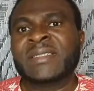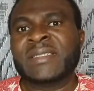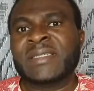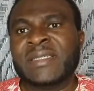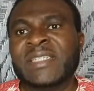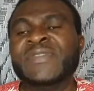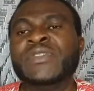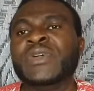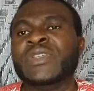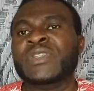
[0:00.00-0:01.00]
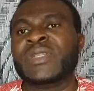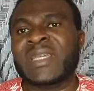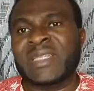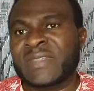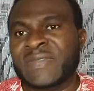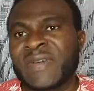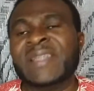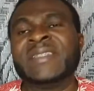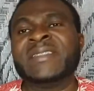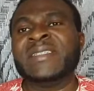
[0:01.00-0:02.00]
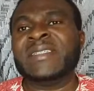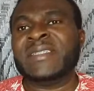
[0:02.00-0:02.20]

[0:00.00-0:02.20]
even though it's not identified, the